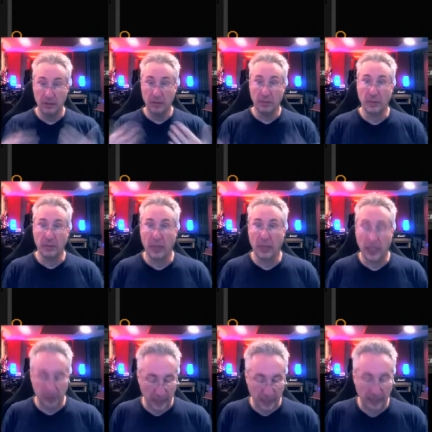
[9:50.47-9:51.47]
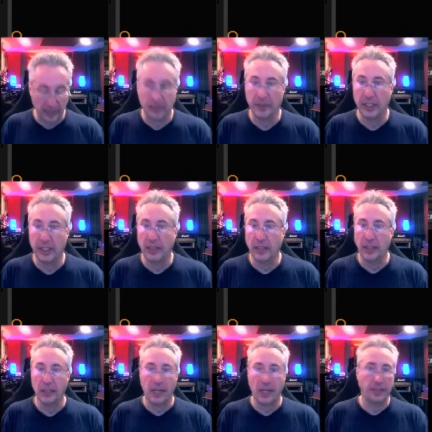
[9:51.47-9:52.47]
its activity a
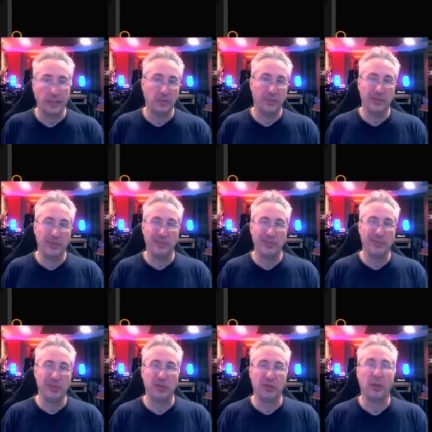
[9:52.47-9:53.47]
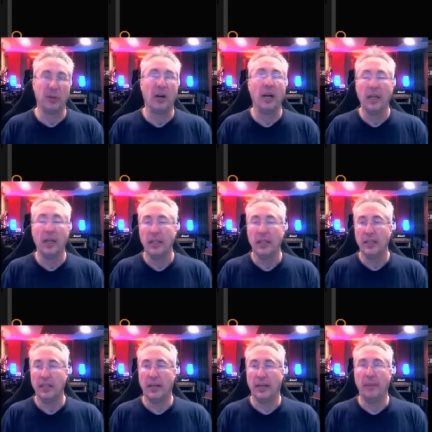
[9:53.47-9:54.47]
lot sooner.
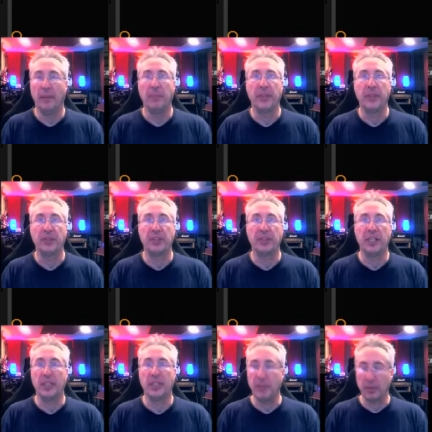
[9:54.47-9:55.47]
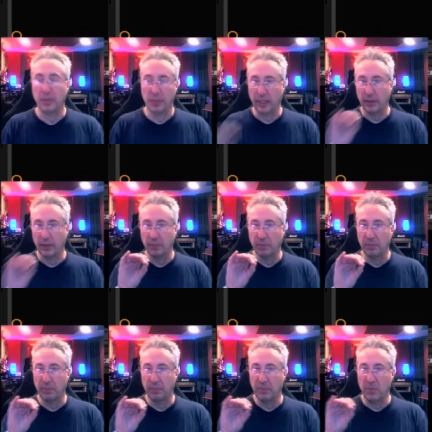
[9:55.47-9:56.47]
This is going to give me
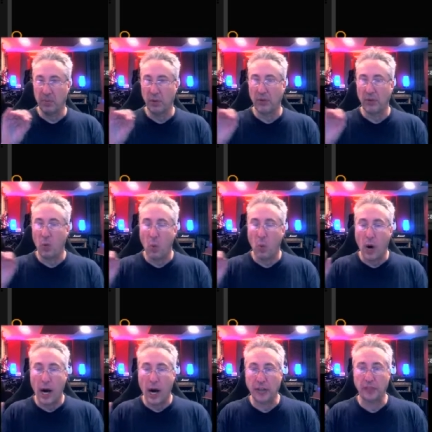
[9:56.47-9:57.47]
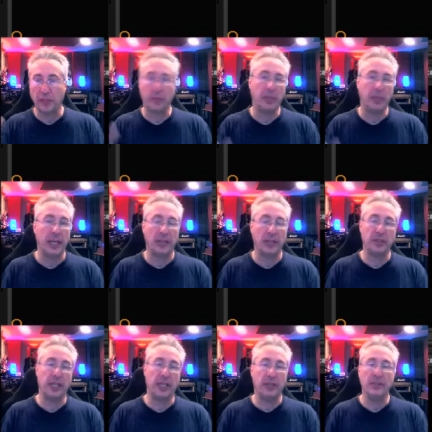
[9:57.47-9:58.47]
more of a wash of a piano
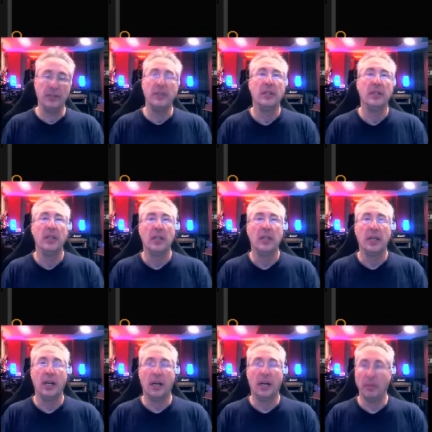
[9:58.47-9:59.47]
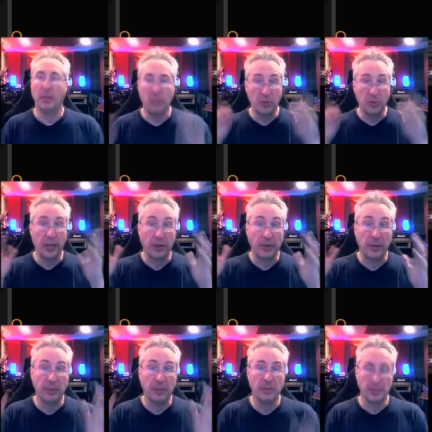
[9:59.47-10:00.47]
sound without the
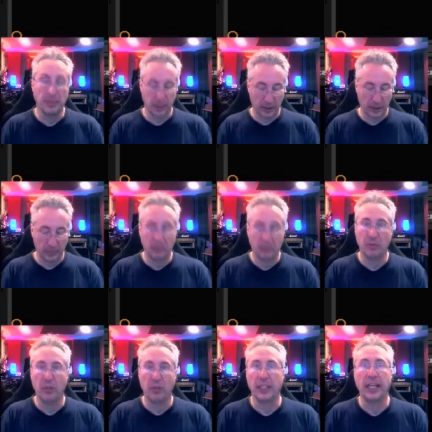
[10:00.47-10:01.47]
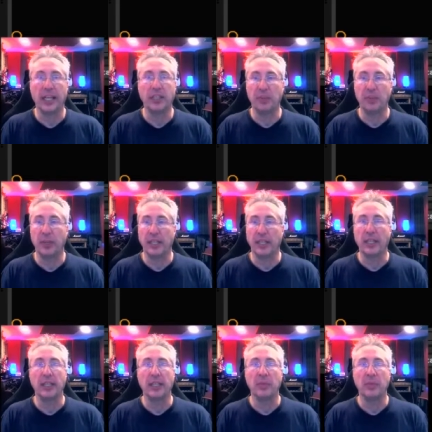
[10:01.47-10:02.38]
really any spiking in it. But